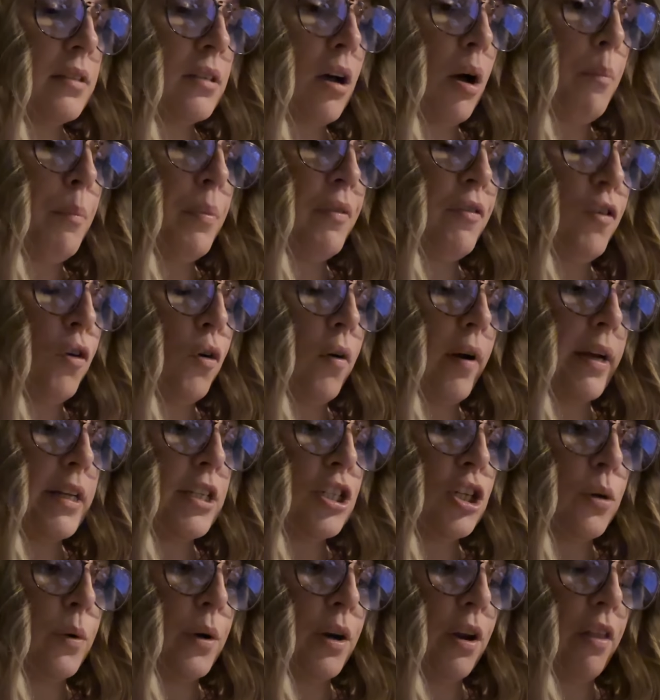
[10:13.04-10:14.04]
up before I
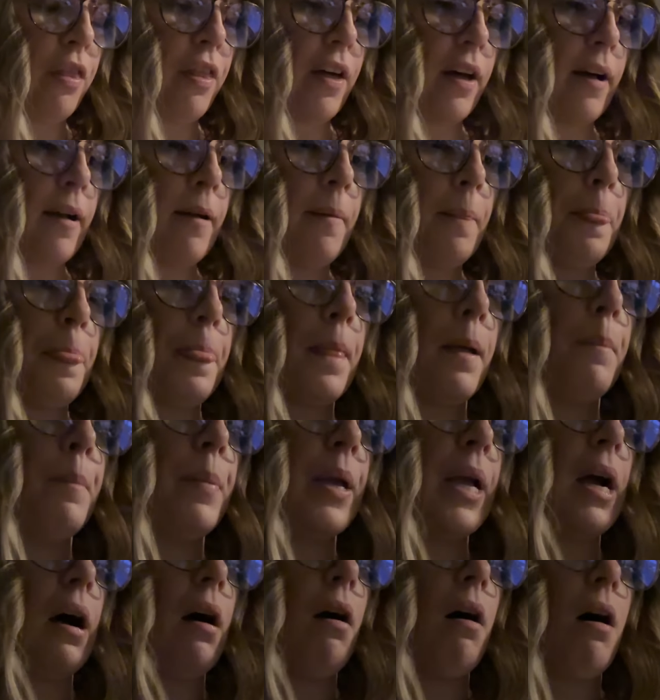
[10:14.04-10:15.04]
do another
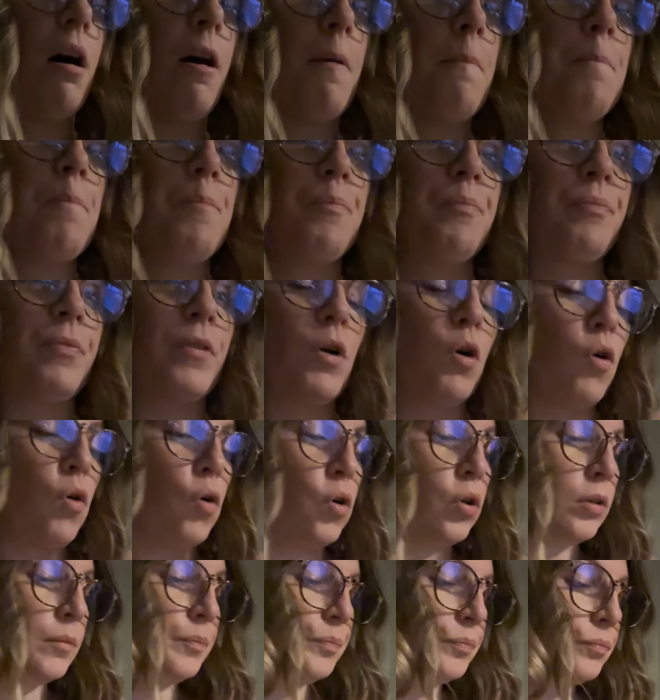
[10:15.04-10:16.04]
PR
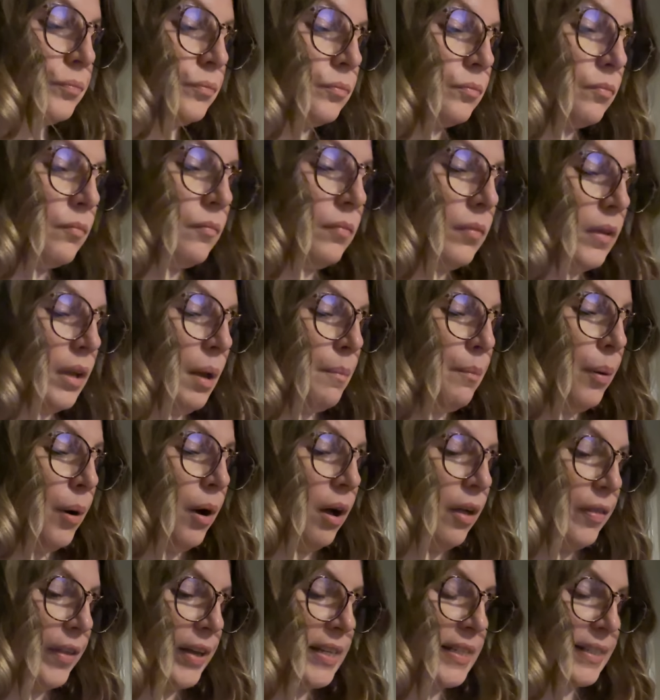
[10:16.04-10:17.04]
call.
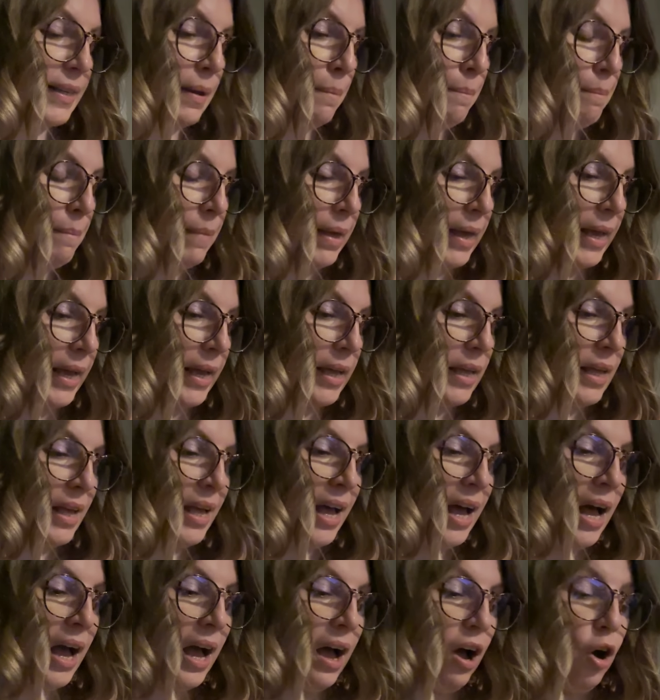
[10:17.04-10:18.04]
But they sent me,
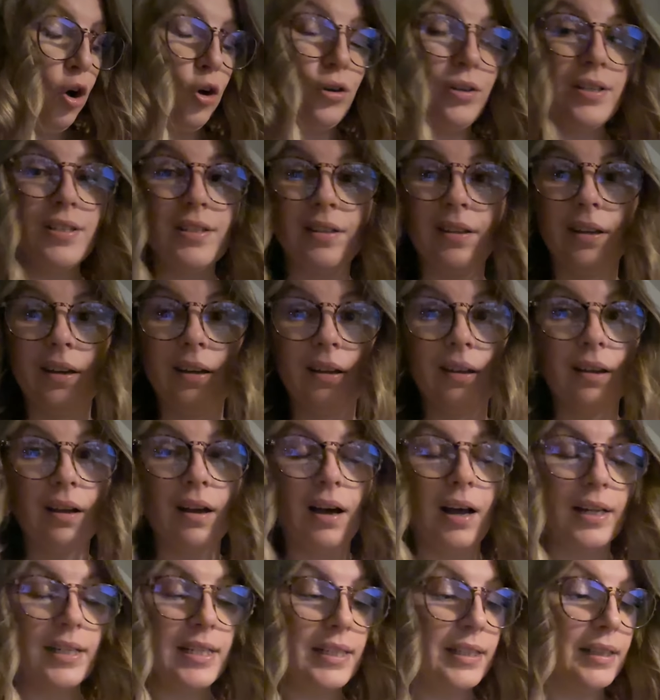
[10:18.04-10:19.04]
honestly,
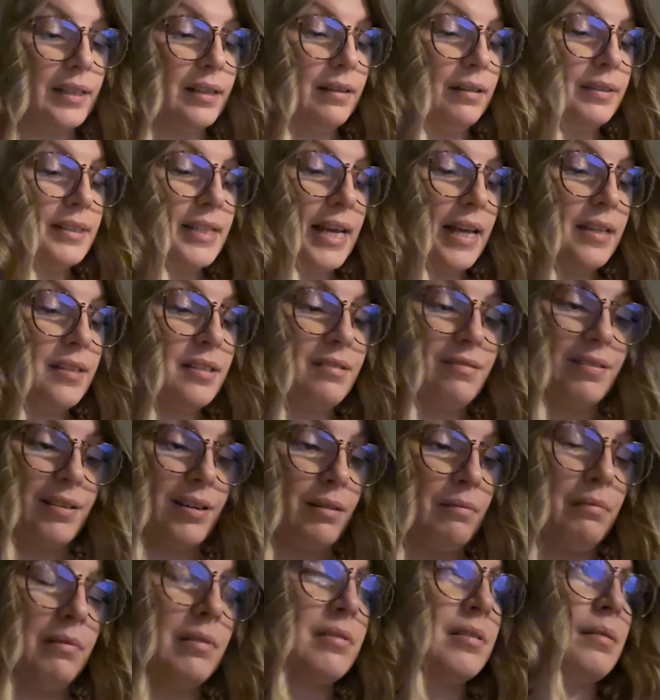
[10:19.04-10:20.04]
I did a little tester and
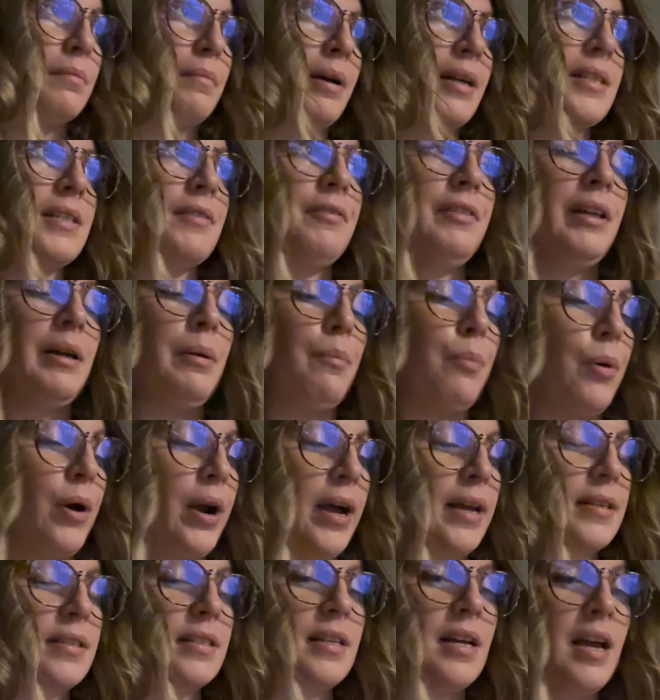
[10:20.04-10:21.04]
I wasn't massively
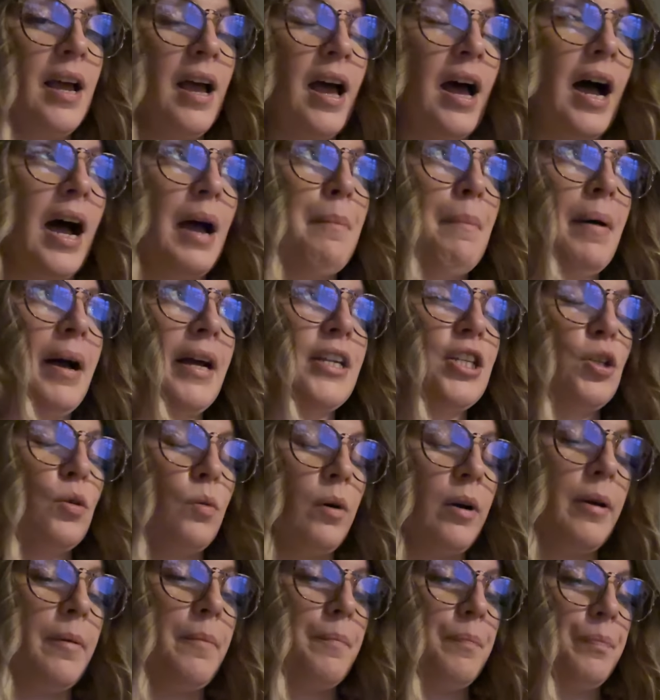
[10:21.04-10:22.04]
impressed. I might do
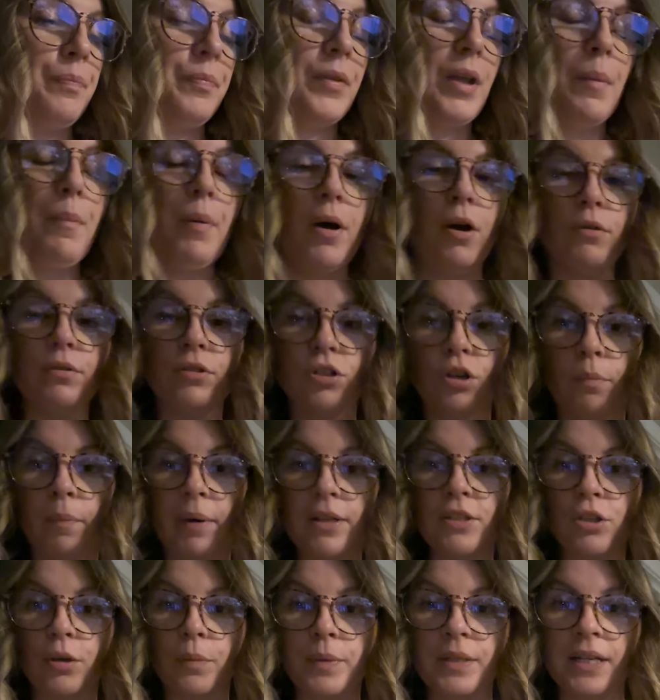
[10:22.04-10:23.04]
a post on my
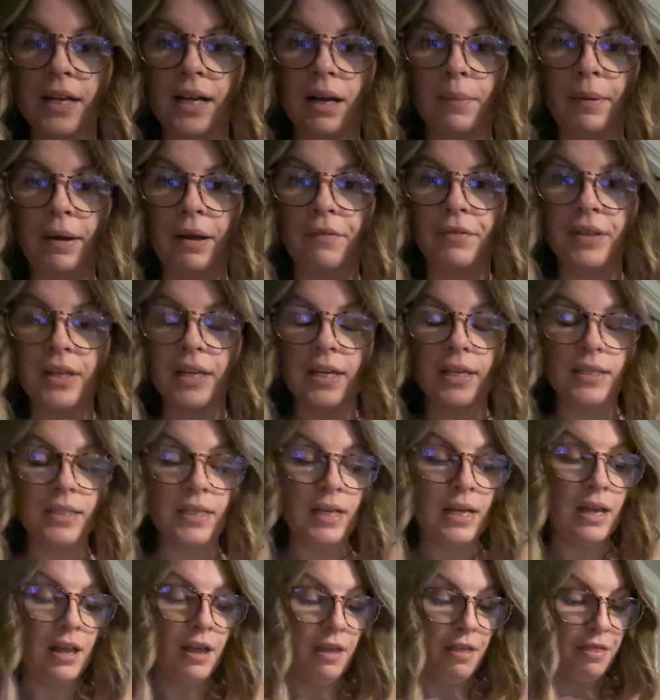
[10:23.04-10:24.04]
Substack about these.
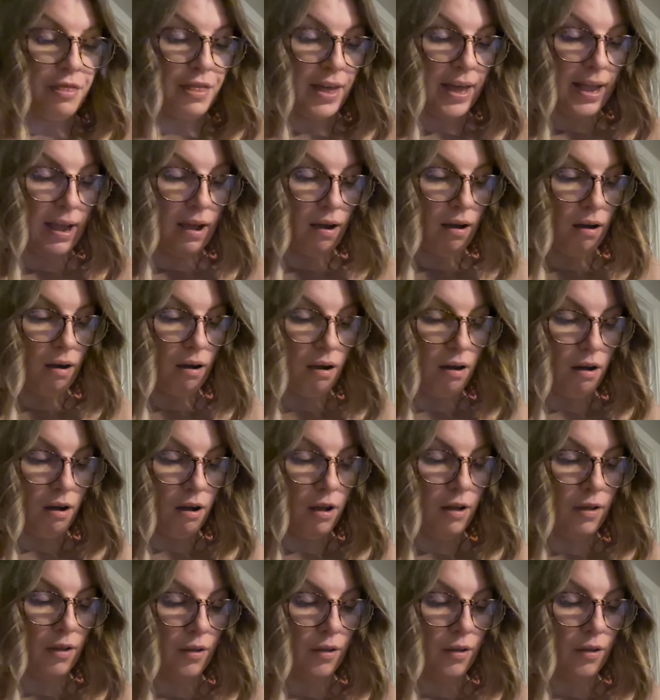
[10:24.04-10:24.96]
They are